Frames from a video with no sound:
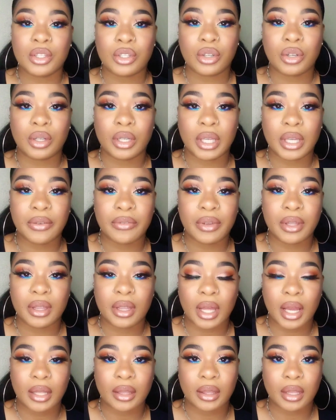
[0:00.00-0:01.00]
So give
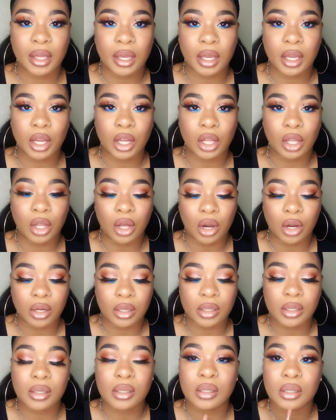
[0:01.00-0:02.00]
it like that
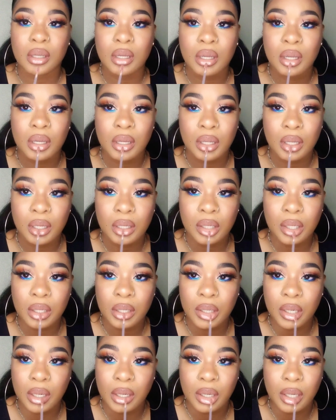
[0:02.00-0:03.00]
gloss
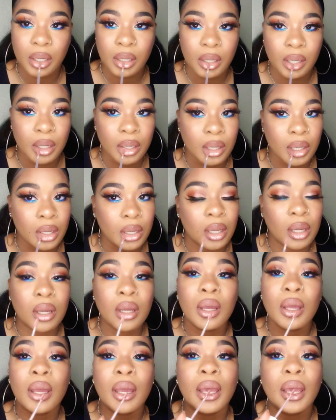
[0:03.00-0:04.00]
look.
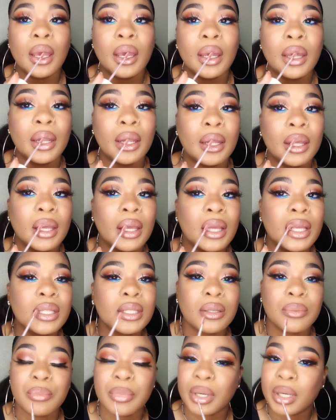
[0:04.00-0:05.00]
And
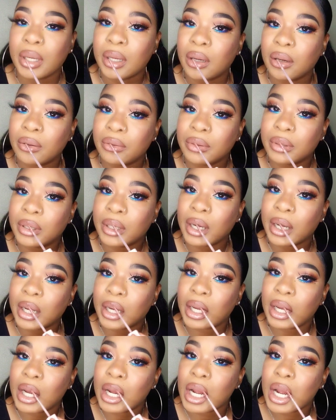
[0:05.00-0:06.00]
it's a bit of
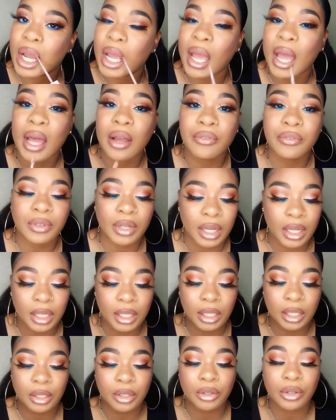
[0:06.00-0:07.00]
like, it have like
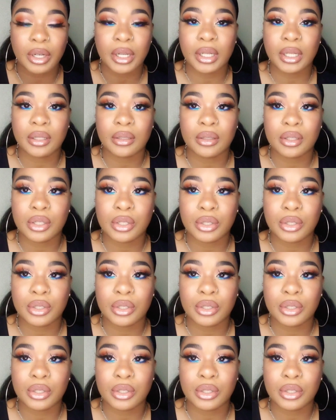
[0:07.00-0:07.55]
glitter in it